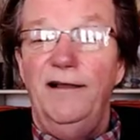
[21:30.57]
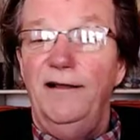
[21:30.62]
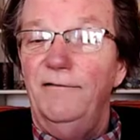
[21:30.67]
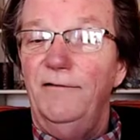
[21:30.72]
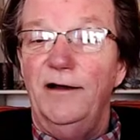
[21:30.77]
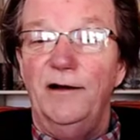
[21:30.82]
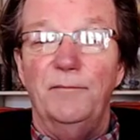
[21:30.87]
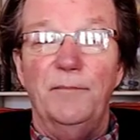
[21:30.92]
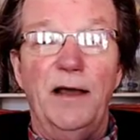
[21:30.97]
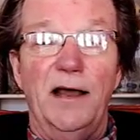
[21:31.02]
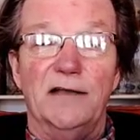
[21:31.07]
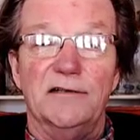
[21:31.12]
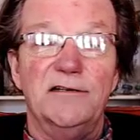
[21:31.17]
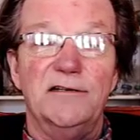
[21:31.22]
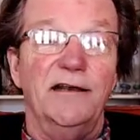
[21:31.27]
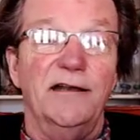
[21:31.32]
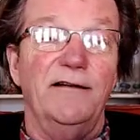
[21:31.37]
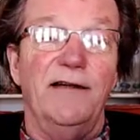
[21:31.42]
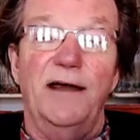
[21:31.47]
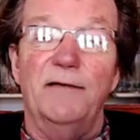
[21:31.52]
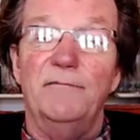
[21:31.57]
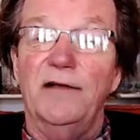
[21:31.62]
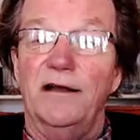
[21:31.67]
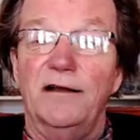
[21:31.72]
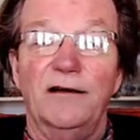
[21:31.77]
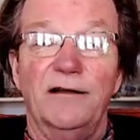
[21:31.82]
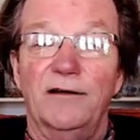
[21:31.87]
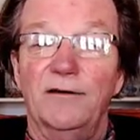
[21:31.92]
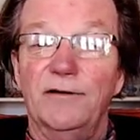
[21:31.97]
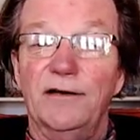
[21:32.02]
What a mess. I'm not
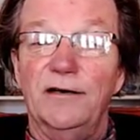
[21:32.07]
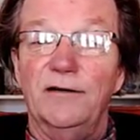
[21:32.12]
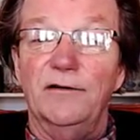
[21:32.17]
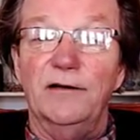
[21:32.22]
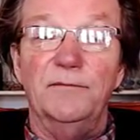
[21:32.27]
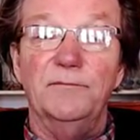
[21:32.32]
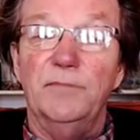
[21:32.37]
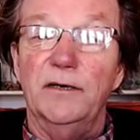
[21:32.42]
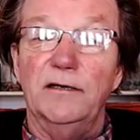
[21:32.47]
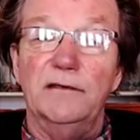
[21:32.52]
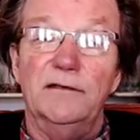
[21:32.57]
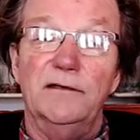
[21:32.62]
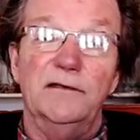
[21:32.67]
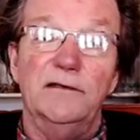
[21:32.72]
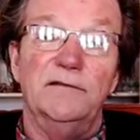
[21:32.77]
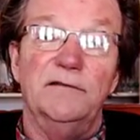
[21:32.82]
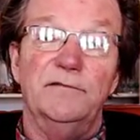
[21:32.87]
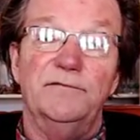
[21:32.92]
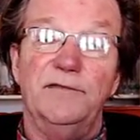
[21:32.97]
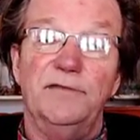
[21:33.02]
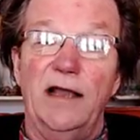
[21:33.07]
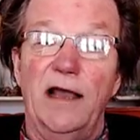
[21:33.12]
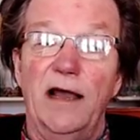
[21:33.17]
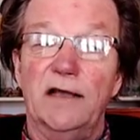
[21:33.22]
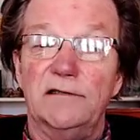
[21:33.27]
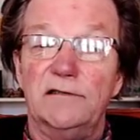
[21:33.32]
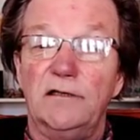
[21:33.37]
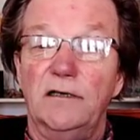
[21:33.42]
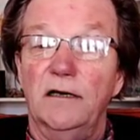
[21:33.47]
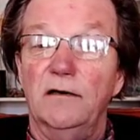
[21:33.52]
going to go into it, but it's a
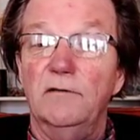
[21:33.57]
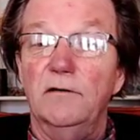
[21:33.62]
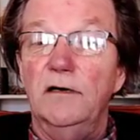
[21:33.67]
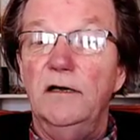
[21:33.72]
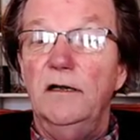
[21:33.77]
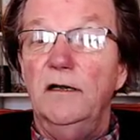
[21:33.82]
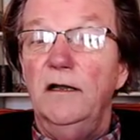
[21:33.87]
fiasco.